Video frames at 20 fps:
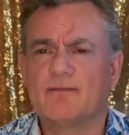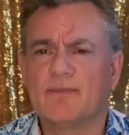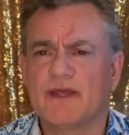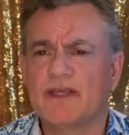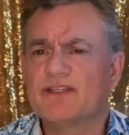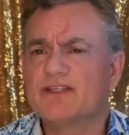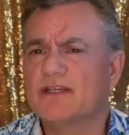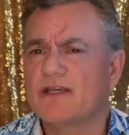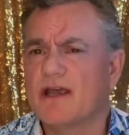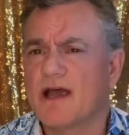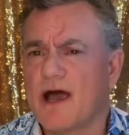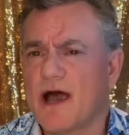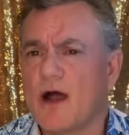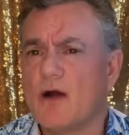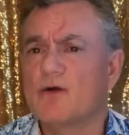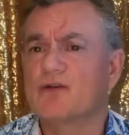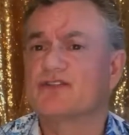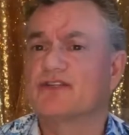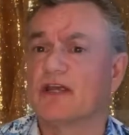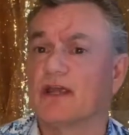BC
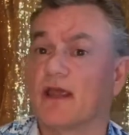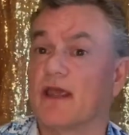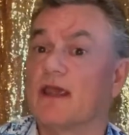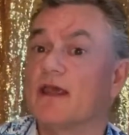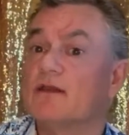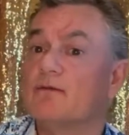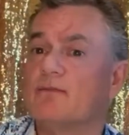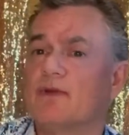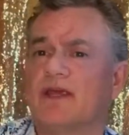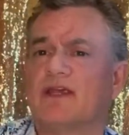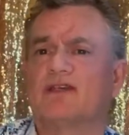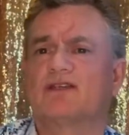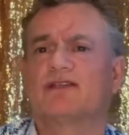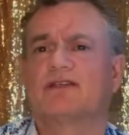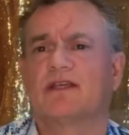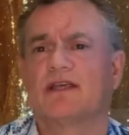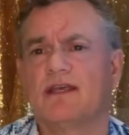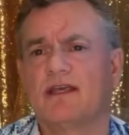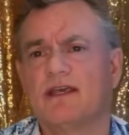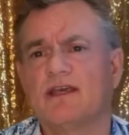Housing in
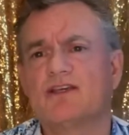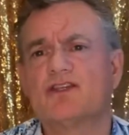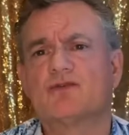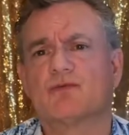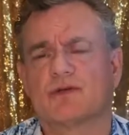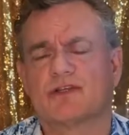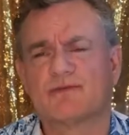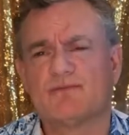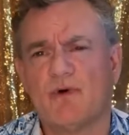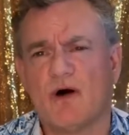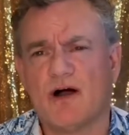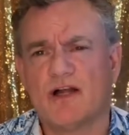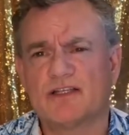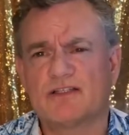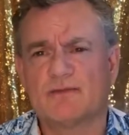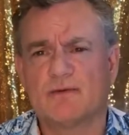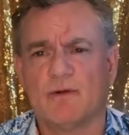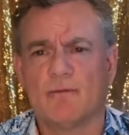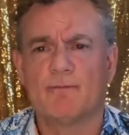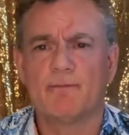BC is
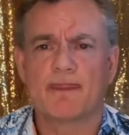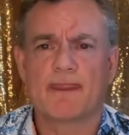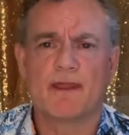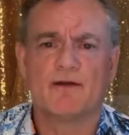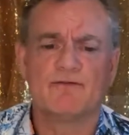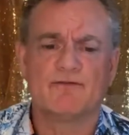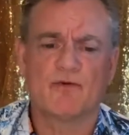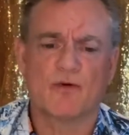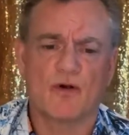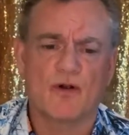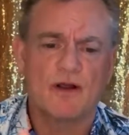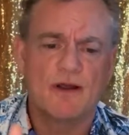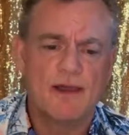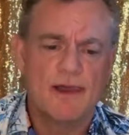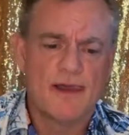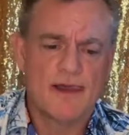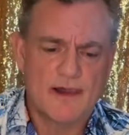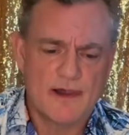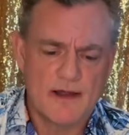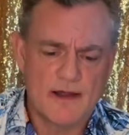responsible for
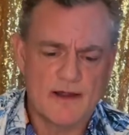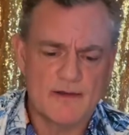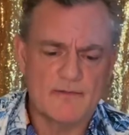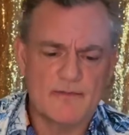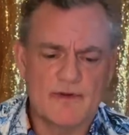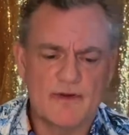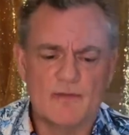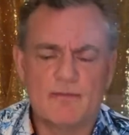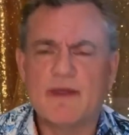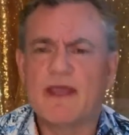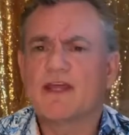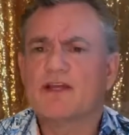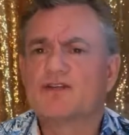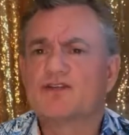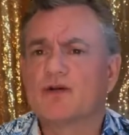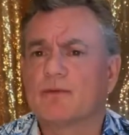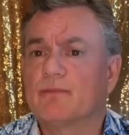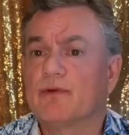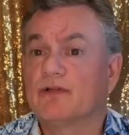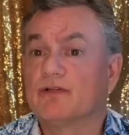making
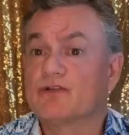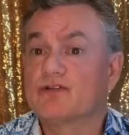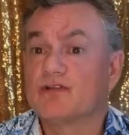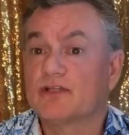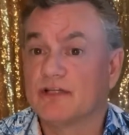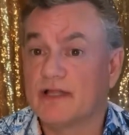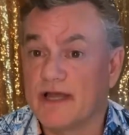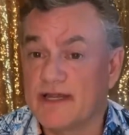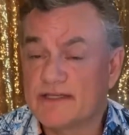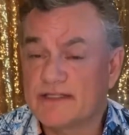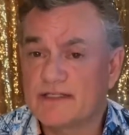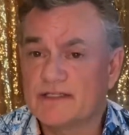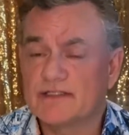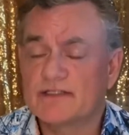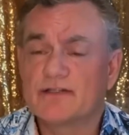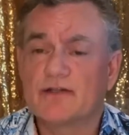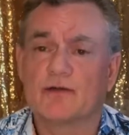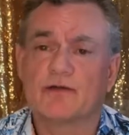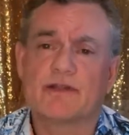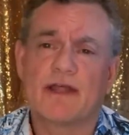sure builders are
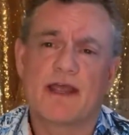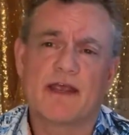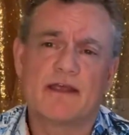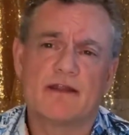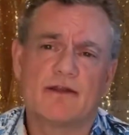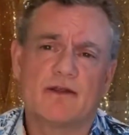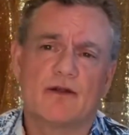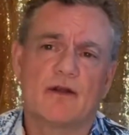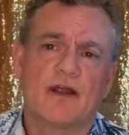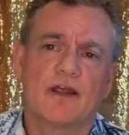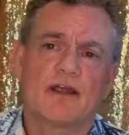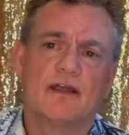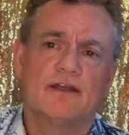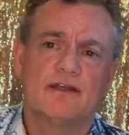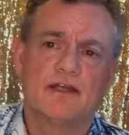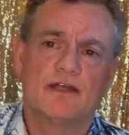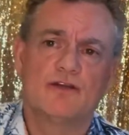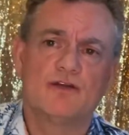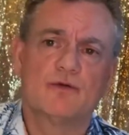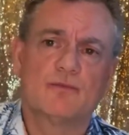licensed. They're taking their
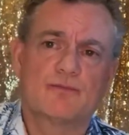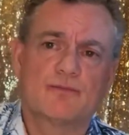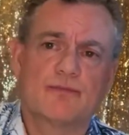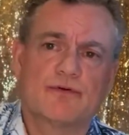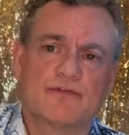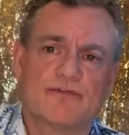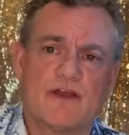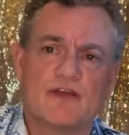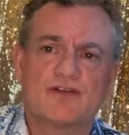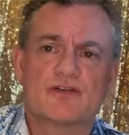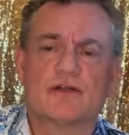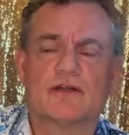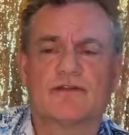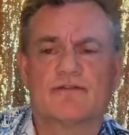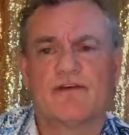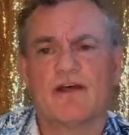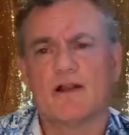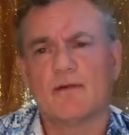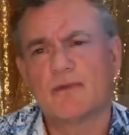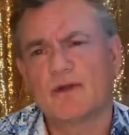continued professional
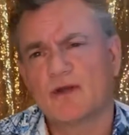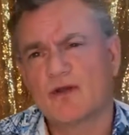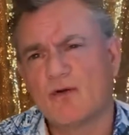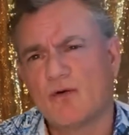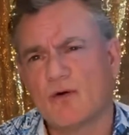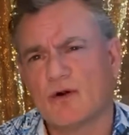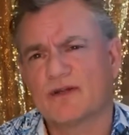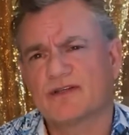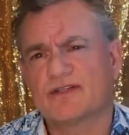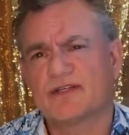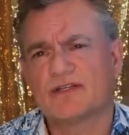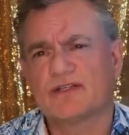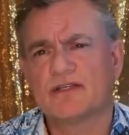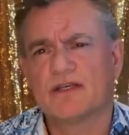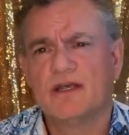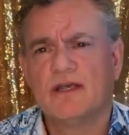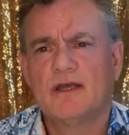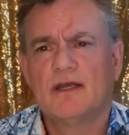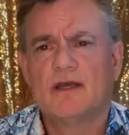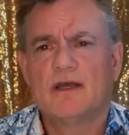development courses.
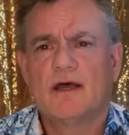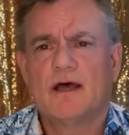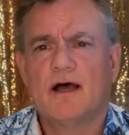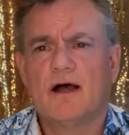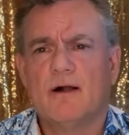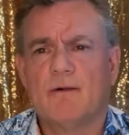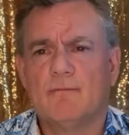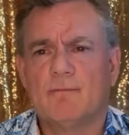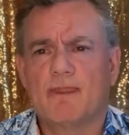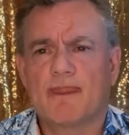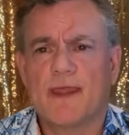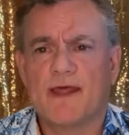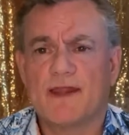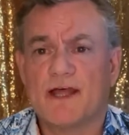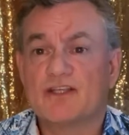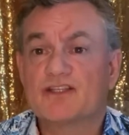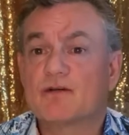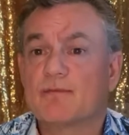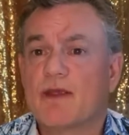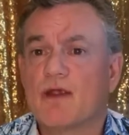And
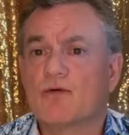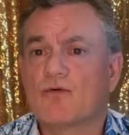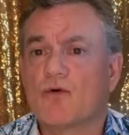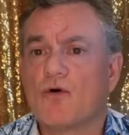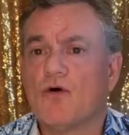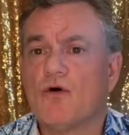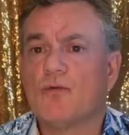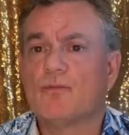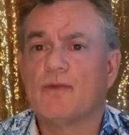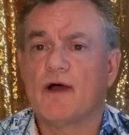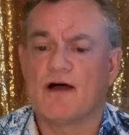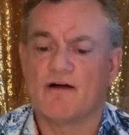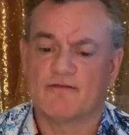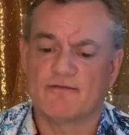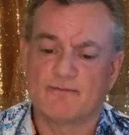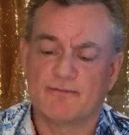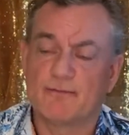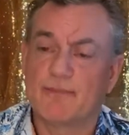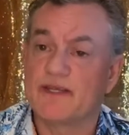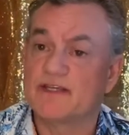that's going to be a role of
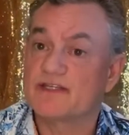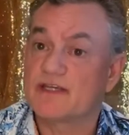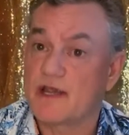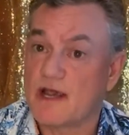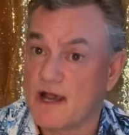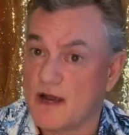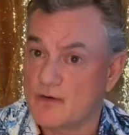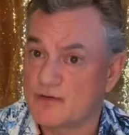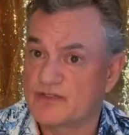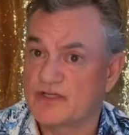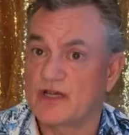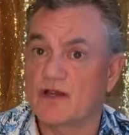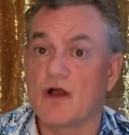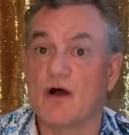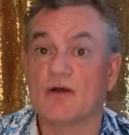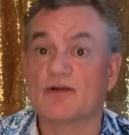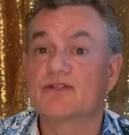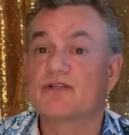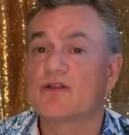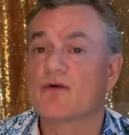BC Housing.
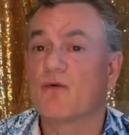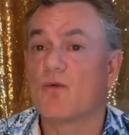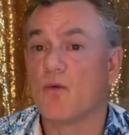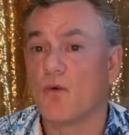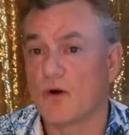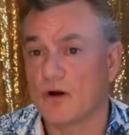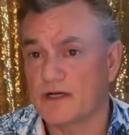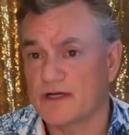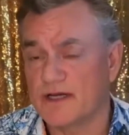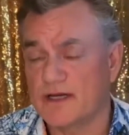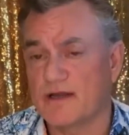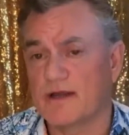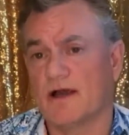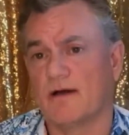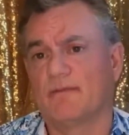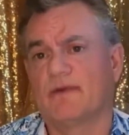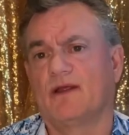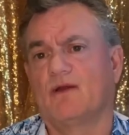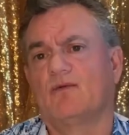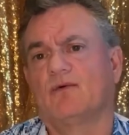Also, the warranty
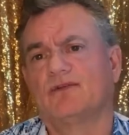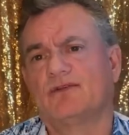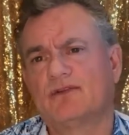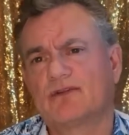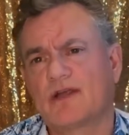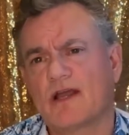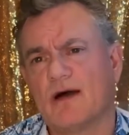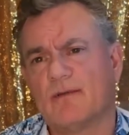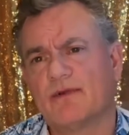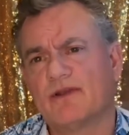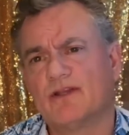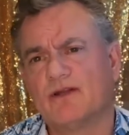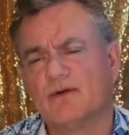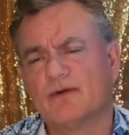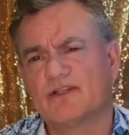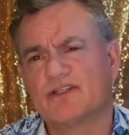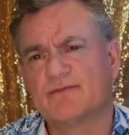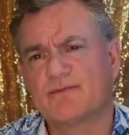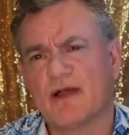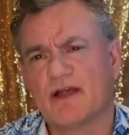company will come and do
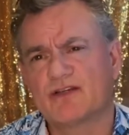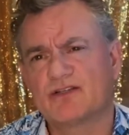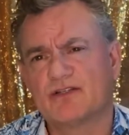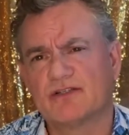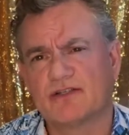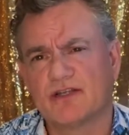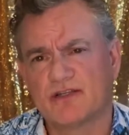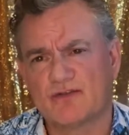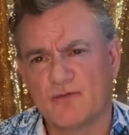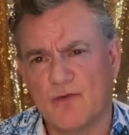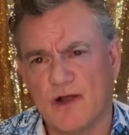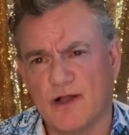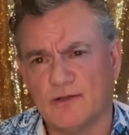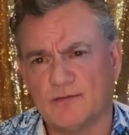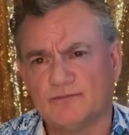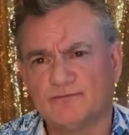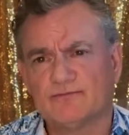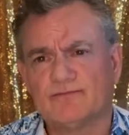inspections as well.